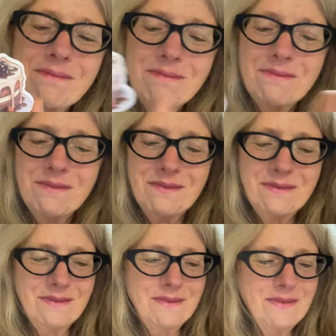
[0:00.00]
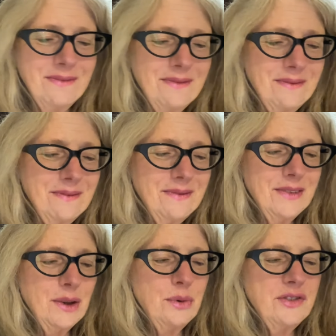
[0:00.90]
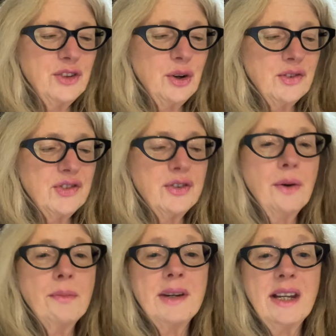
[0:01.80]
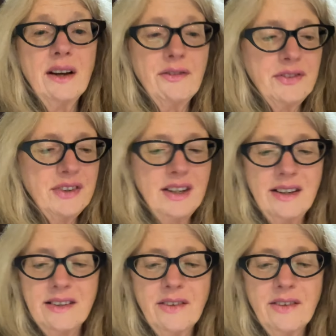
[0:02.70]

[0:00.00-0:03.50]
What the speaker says: I've got so many of these.